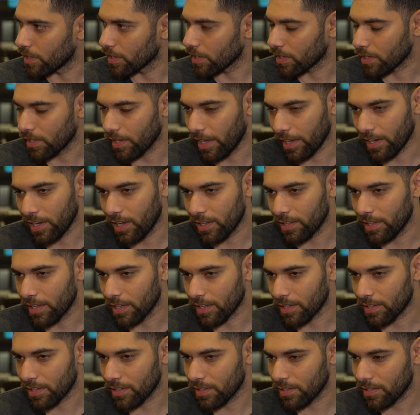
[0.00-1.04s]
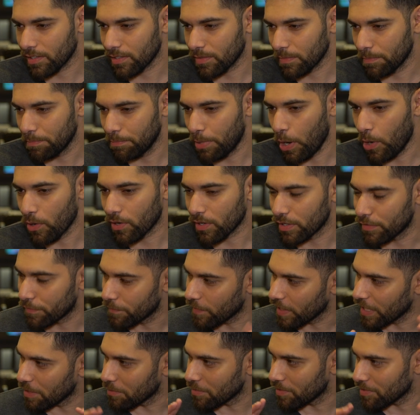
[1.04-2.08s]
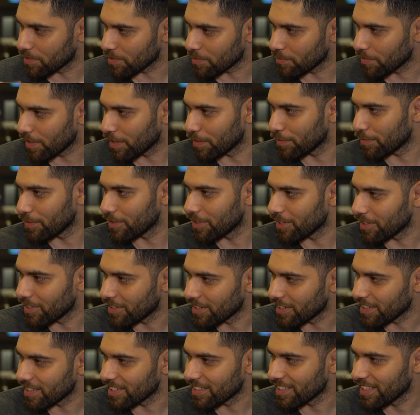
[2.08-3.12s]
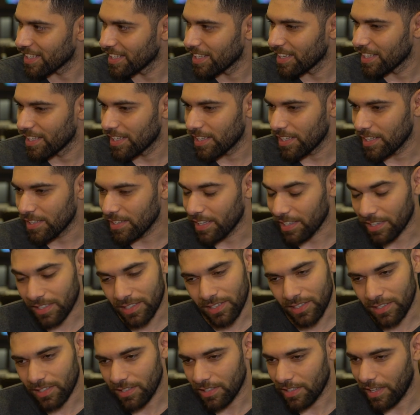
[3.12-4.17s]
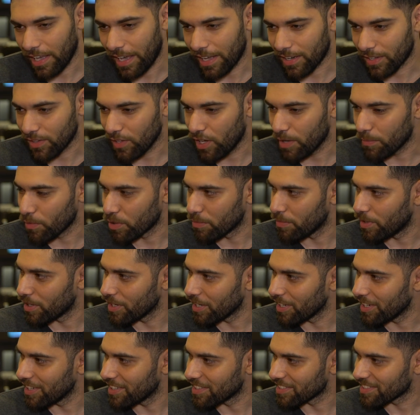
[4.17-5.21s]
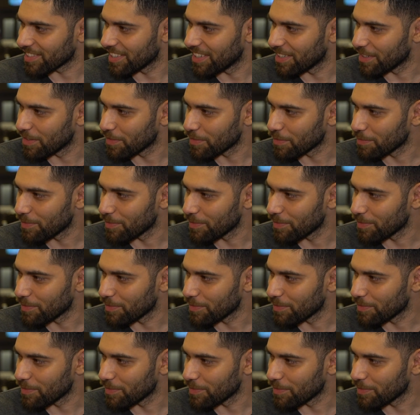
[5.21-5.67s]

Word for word: Like, I got like poker famous, whatever, and like had a lot more money and stuff.